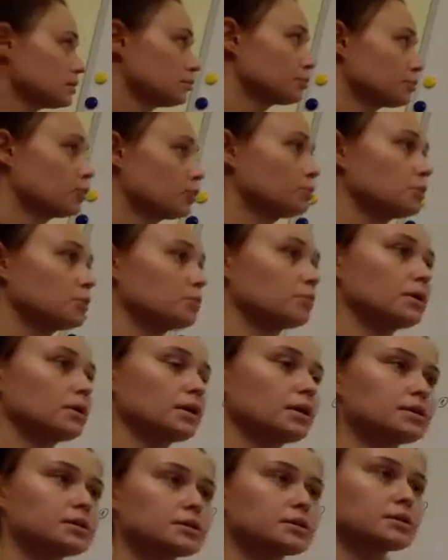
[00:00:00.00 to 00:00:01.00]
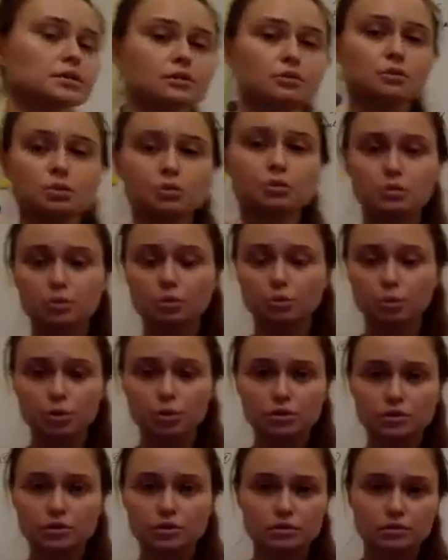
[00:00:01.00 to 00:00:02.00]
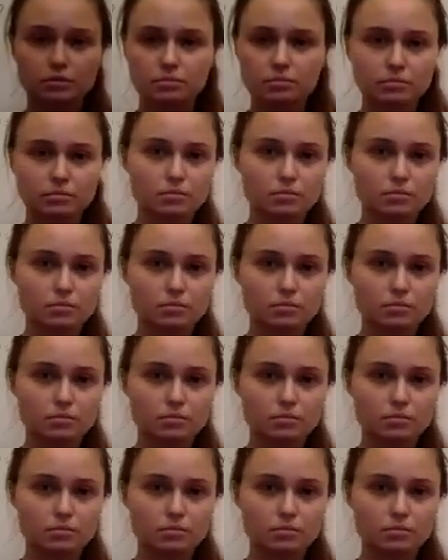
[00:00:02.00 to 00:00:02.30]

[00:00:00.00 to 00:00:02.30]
the problem as a Cournot model.